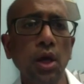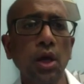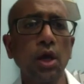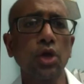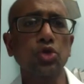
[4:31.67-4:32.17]

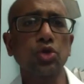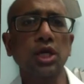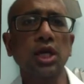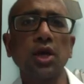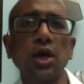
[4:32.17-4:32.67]
So the
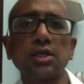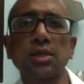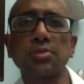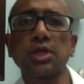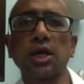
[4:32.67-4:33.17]
key
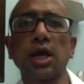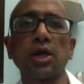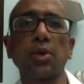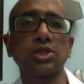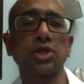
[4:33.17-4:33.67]
concepts in
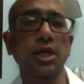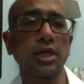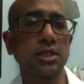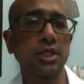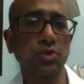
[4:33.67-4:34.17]
cardiovascular
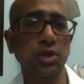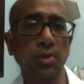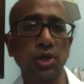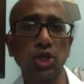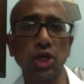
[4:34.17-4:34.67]
disease with the
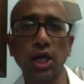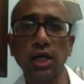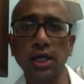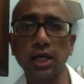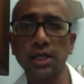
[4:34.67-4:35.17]
machine
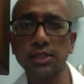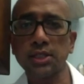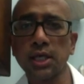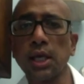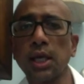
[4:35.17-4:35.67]
learning is
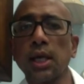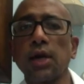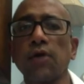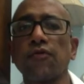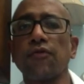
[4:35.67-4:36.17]

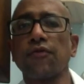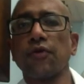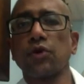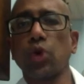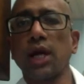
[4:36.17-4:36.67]

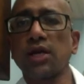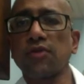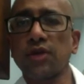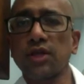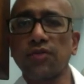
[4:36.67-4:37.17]
to
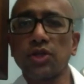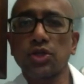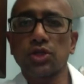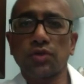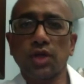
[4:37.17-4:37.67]
identify the
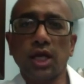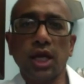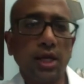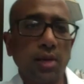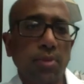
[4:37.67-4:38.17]
features of the
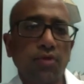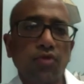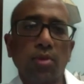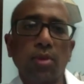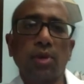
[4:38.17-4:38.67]
data,
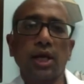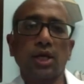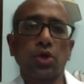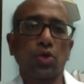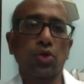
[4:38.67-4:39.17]
perform a
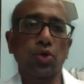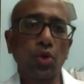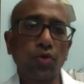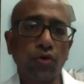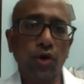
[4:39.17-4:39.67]
predictive tool
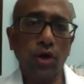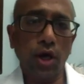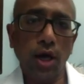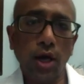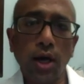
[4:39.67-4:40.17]
for
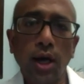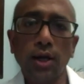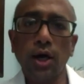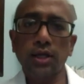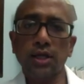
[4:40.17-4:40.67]

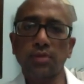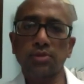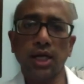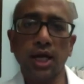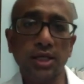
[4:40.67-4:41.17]
algorithms,
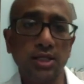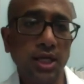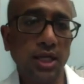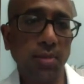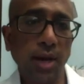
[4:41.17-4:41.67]
and
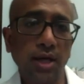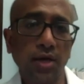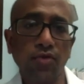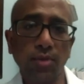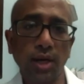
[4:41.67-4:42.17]
understand the pattern
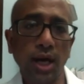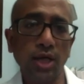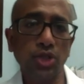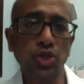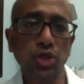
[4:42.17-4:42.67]
from a
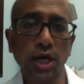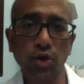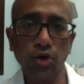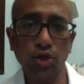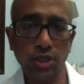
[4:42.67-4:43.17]
large
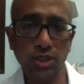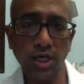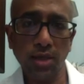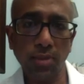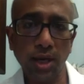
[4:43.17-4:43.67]
heterogeneous
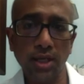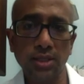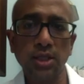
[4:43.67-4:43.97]
database.